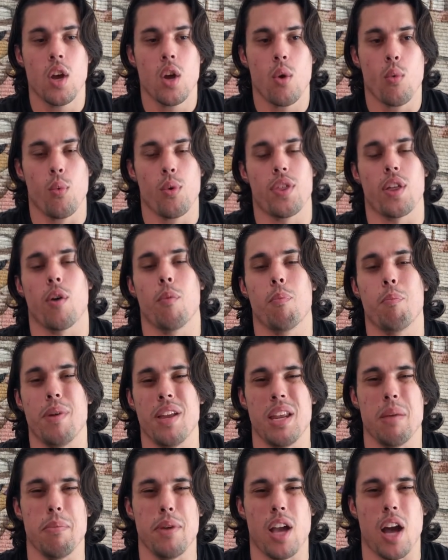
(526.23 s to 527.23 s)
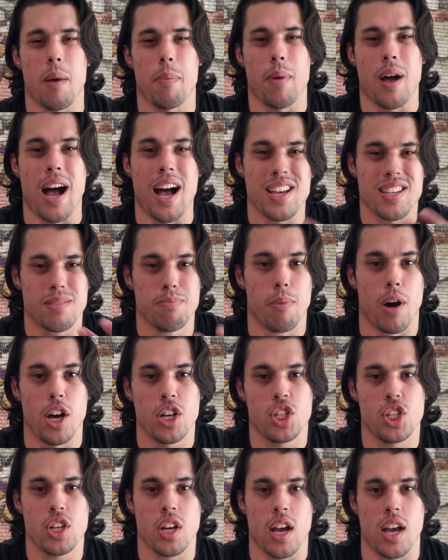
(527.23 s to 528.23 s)
without beating me up as
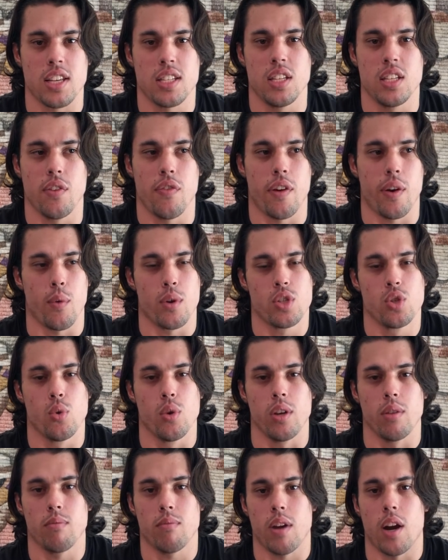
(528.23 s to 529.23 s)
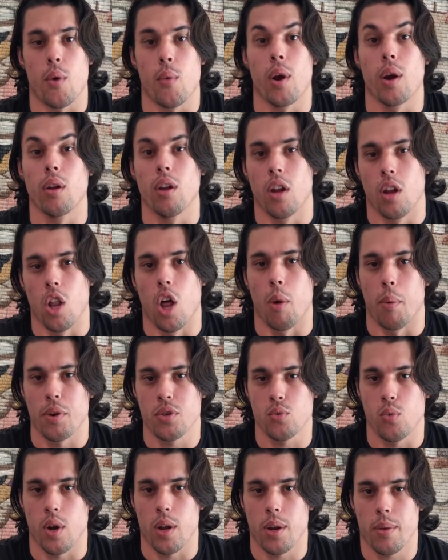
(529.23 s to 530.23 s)
much as if I was doing a regular low bar
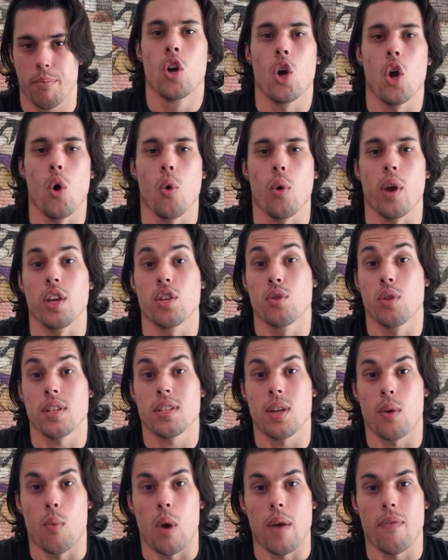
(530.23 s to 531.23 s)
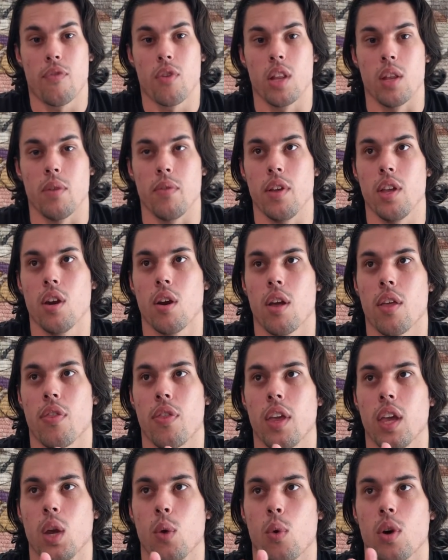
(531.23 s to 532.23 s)
squat. Okay, so that's a wrap for the video. I
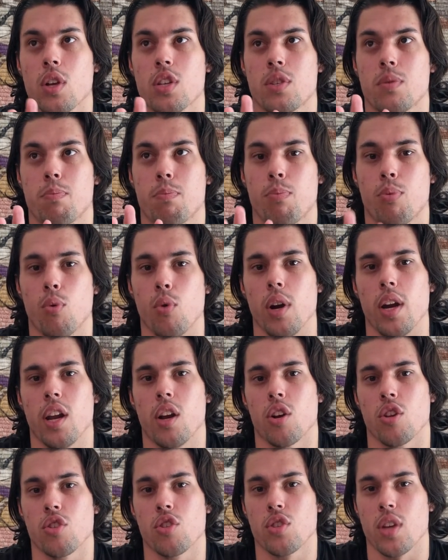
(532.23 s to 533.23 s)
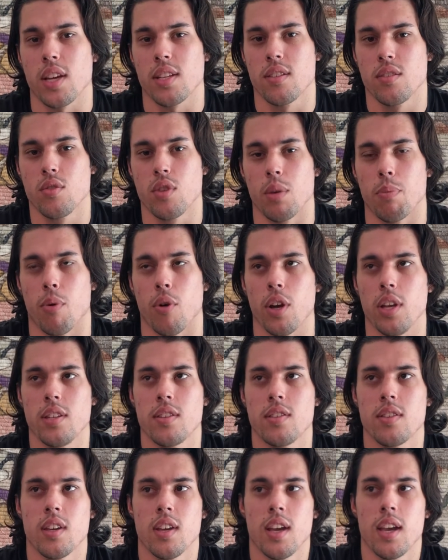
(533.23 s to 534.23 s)
think it was pretty concise and to the point.
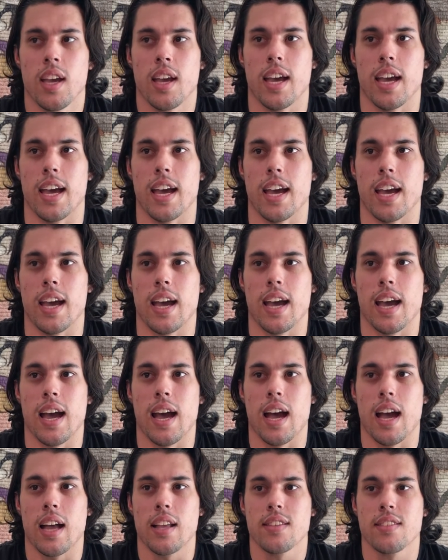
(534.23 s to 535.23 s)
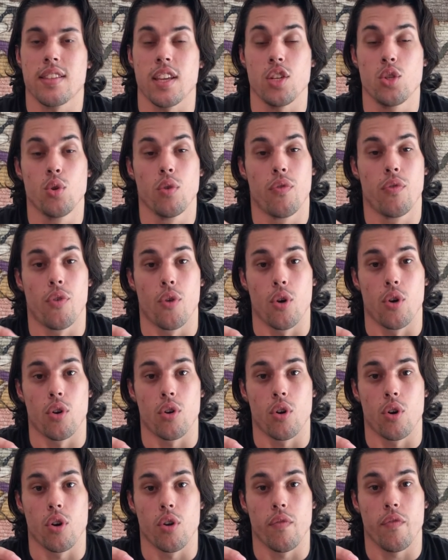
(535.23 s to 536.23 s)
Stay tuned
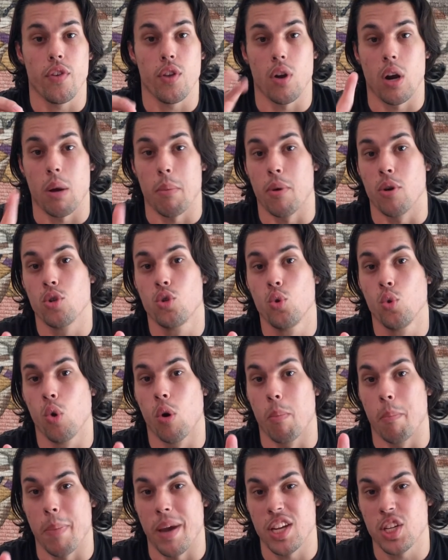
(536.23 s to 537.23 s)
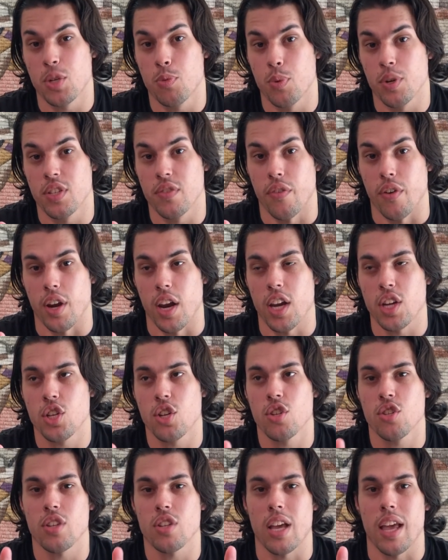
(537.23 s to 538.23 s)
for video number 2 on bench press
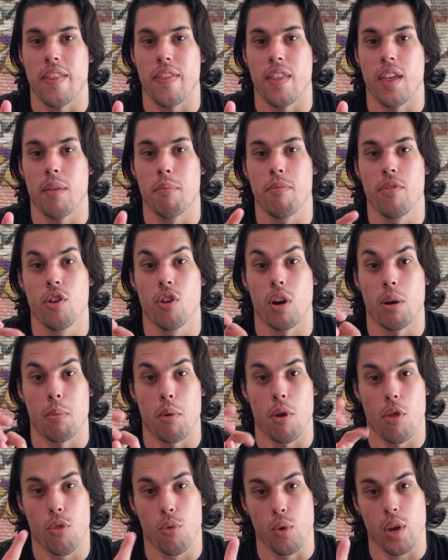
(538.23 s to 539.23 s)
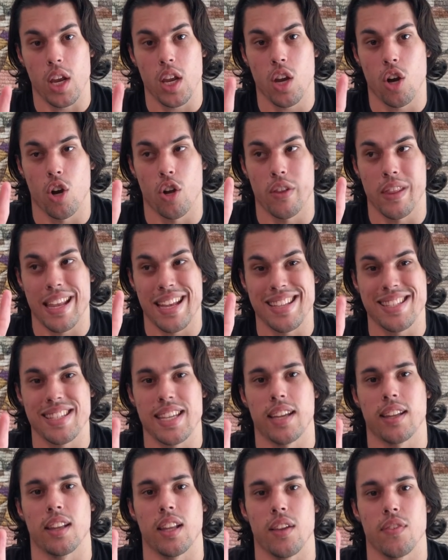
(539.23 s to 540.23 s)
variations, and then video number 3 on
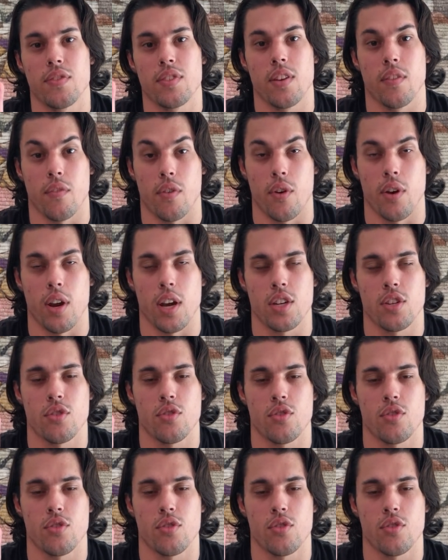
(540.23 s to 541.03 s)
deadlift variation.